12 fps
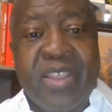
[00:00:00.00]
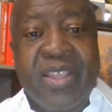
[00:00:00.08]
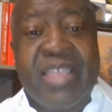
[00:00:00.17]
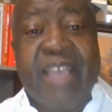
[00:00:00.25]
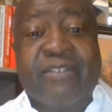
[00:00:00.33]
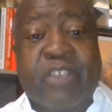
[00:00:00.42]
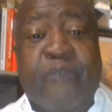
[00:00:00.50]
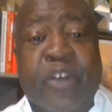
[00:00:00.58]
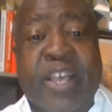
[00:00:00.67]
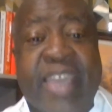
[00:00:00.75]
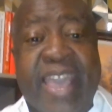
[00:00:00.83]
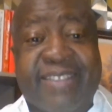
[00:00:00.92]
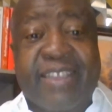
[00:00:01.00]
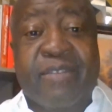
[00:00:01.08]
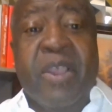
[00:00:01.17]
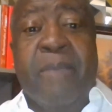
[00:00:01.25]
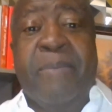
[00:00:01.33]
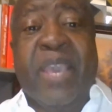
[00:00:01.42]
They're
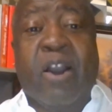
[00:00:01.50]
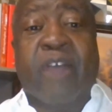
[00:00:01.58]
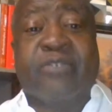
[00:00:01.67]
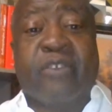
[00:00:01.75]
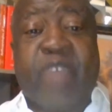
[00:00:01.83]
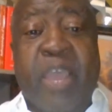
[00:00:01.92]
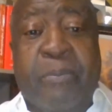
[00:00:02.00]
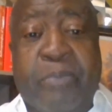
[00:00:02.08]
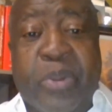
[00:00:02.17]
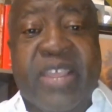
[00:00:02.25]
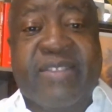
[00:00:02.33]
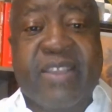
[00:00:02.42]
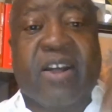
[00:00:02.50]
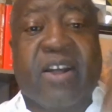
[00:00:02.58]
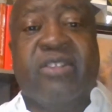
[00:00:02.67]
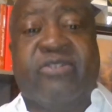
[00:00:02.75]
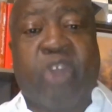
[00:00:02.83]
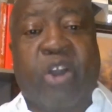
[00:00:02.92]
suffocated because of their political
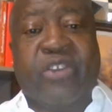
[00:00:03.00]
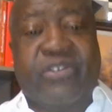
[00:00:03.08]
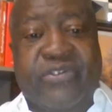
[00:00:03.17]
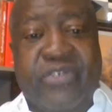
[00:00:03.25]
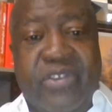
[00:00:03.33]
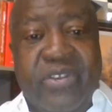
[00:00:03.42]
choice.